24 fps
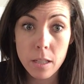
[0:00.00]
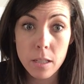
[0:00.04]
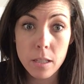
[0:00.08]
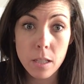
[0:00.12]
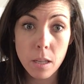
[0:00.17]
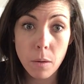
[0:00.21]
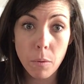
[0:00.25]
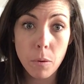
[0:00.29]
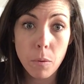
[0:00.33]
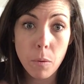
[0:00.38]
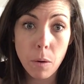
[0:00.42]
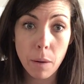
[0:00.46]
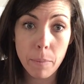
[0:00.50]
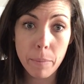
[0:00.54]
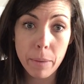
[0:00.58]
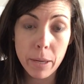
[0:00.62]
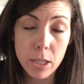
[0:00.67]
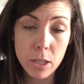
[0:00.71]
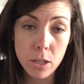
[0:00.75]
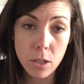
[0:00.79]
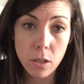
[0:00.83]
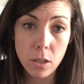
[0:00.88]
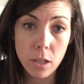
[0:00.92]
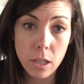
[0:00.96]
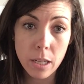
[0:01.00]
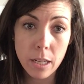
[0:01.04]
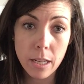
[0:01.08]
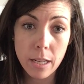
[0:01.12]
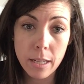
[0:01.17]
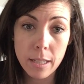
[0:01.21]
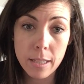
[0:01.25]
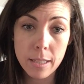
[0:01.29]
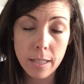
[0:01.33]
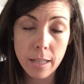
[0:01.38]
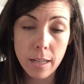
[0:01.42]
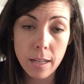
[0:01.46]
And so we want to make sure that
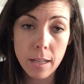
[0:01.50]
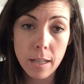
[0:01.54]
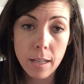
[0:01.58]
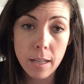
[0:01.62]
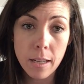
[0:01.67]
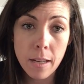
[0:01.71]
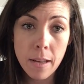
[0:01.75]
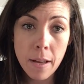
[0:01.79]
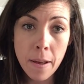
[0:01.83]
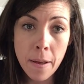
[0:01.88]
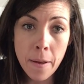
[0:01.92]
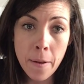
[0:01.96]
it's going to